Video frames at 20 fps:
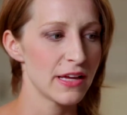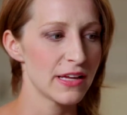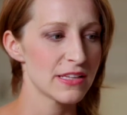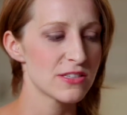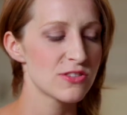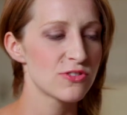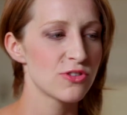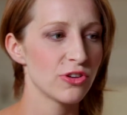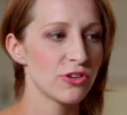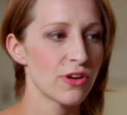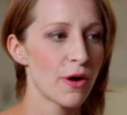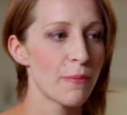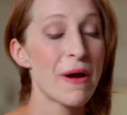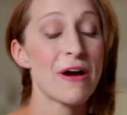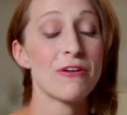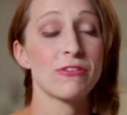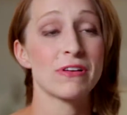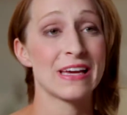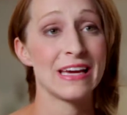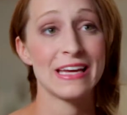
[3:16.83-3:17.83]
is
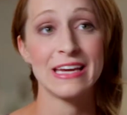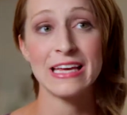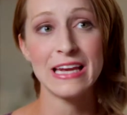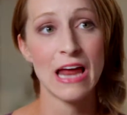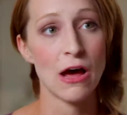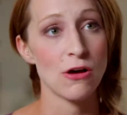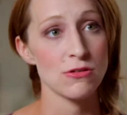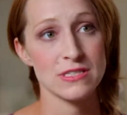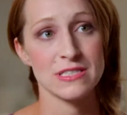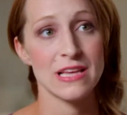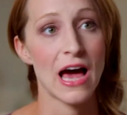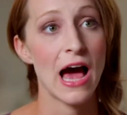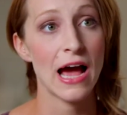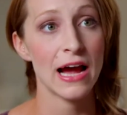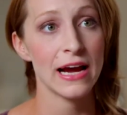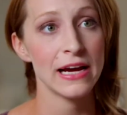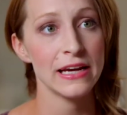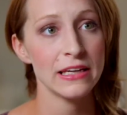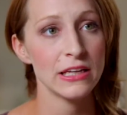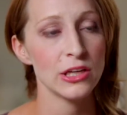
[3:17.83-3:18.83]
about getting
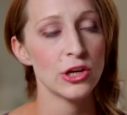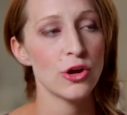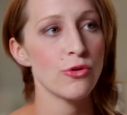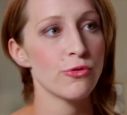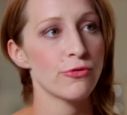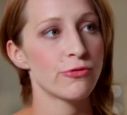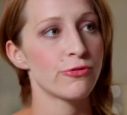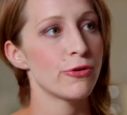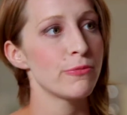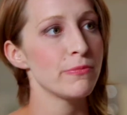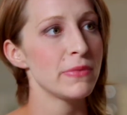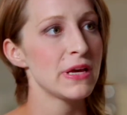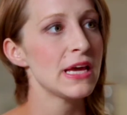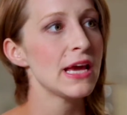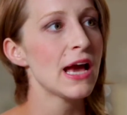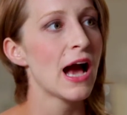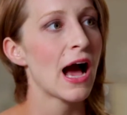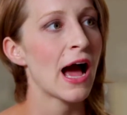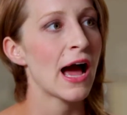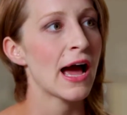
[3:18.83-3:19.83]
outside. You know, for
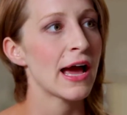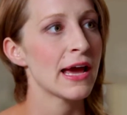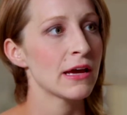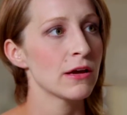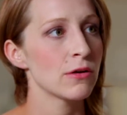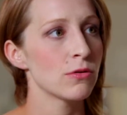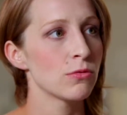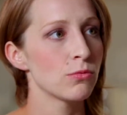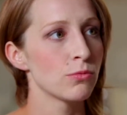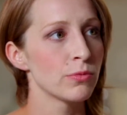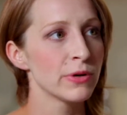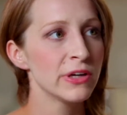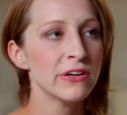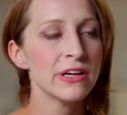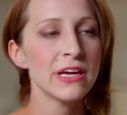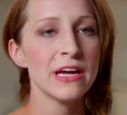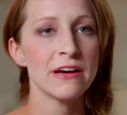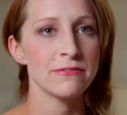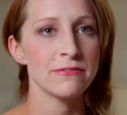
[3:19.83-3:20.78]
me, I really